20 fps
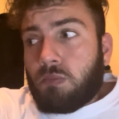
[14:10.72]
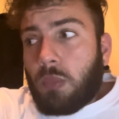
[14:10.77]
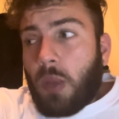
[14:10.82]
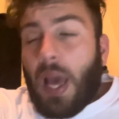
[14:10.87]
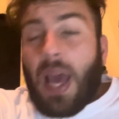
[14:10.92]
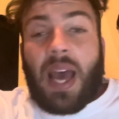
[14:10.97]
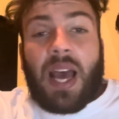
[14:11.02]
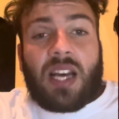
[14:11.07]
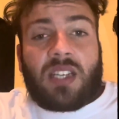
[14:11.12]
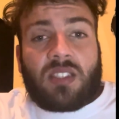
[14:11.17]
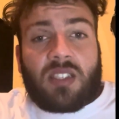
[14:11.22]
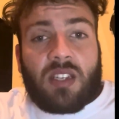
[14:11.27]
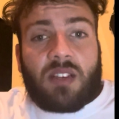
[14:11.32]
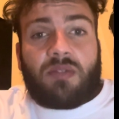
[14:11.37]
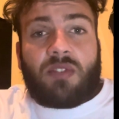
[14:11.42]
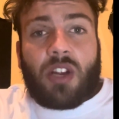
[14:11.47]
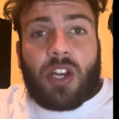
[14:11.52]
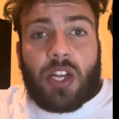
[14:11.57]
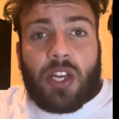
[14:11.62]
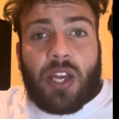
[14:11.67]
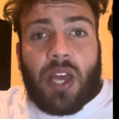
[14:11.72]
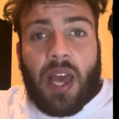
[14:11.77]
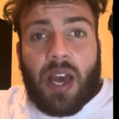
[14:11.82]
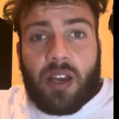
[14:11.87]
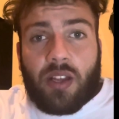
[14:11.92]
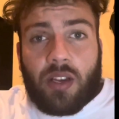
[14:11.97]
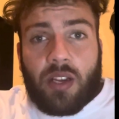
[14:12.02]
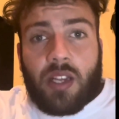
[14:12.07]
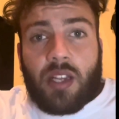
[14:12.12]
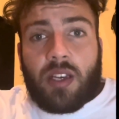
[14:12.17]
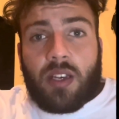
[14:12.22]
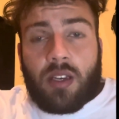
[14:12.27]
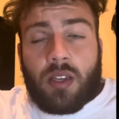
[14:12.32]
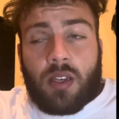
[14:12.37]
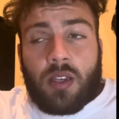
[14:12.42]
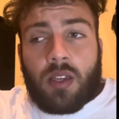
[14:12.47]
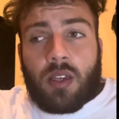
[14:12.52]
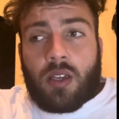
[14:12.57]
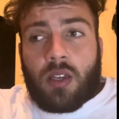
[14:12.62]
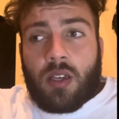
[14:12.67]
ask very kindly
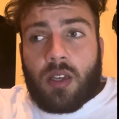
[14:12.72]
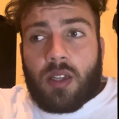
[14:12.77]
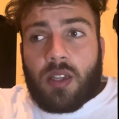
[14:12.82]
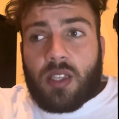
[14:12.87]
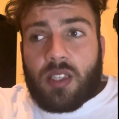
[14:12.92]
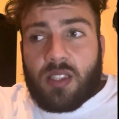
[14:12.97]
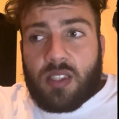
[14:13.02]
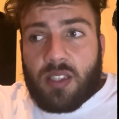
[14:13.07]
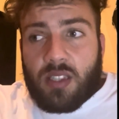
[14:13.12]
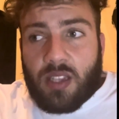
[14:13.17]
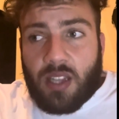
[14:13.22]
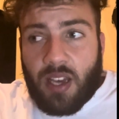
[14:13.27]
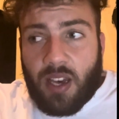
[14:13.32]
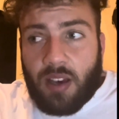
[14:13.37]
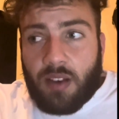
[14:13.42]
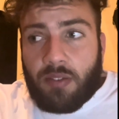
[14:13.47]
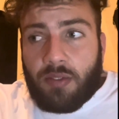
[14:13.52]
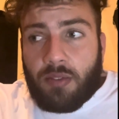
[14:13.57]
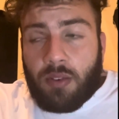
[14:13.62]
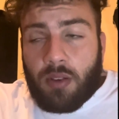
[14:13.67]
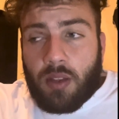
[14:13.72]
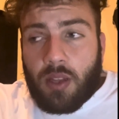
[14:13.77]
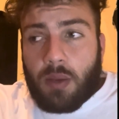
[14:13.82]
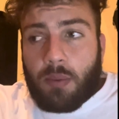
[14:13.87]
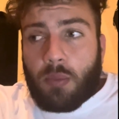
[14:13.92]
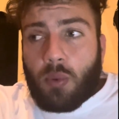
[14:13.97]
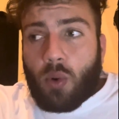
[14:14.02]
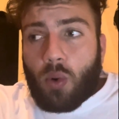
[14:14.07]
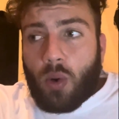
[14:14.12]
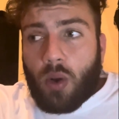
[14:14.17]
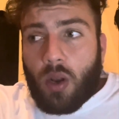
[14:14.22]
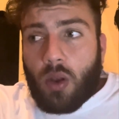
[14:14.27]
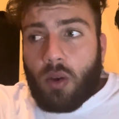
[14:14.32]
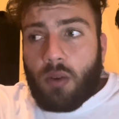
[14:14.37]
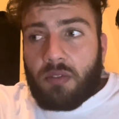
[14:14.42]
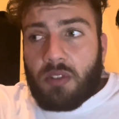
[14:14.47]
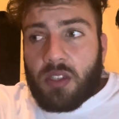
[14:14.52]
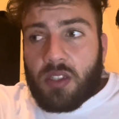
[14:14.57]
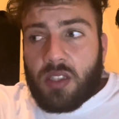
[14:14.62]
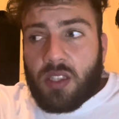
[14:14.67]
the staff, the board
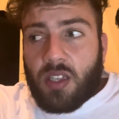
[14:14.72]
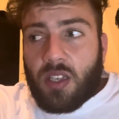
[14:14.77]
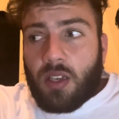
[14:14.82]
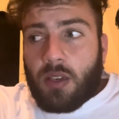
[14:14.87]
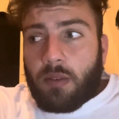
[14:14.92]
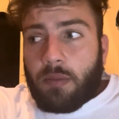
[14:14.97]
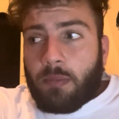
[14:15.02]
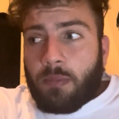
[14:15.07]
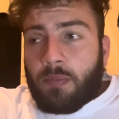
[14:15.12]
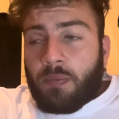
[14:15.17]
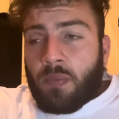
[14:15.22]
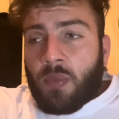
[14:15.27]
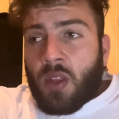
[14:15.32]
of the team,